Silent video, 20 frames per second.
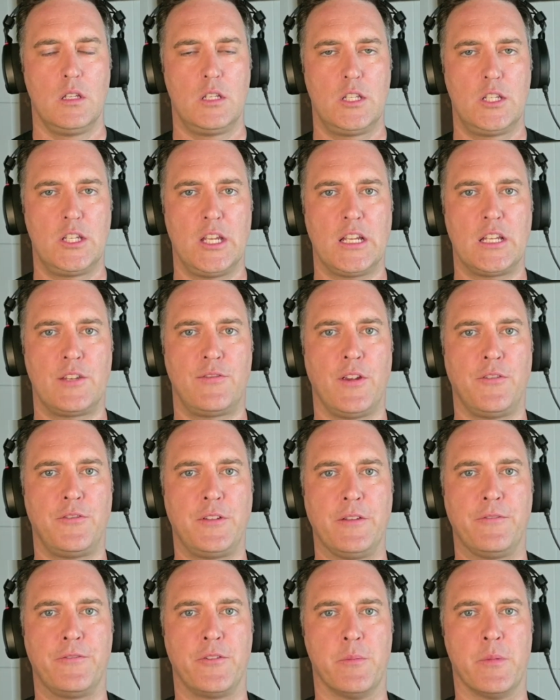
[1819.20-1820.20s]

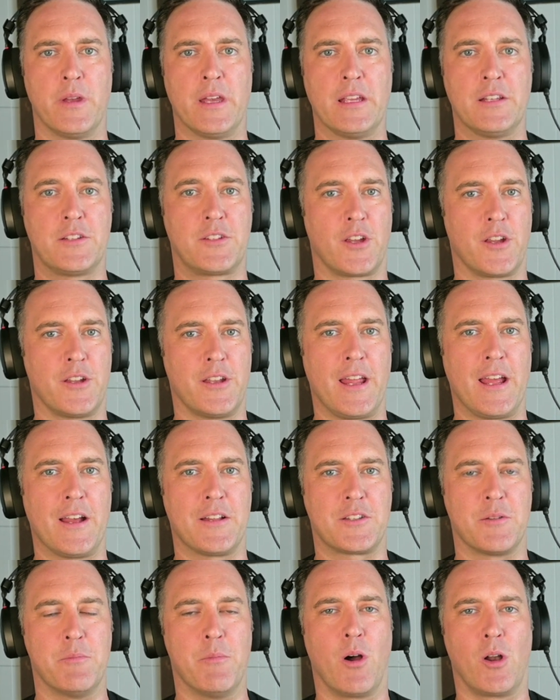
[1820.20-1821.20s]
$6.50 for me. So now
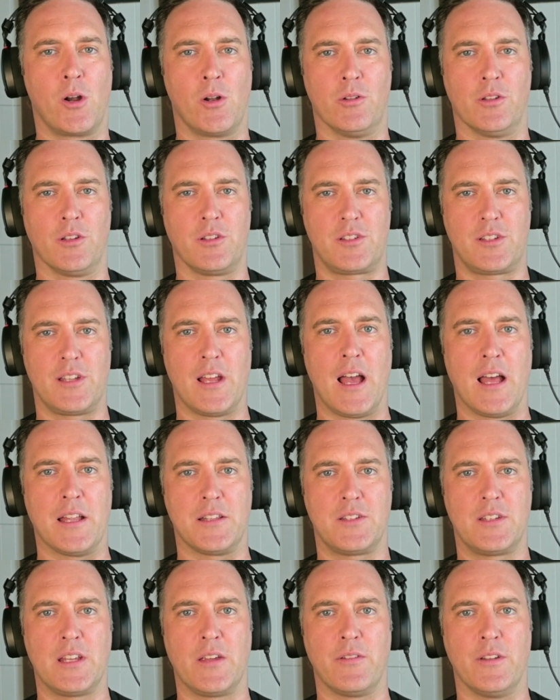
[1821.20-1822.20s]
it's a moral to start
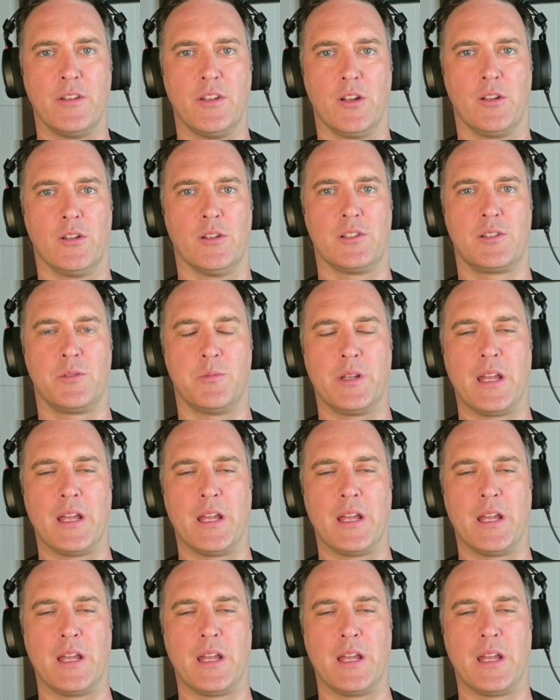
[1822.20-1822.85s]
$7 when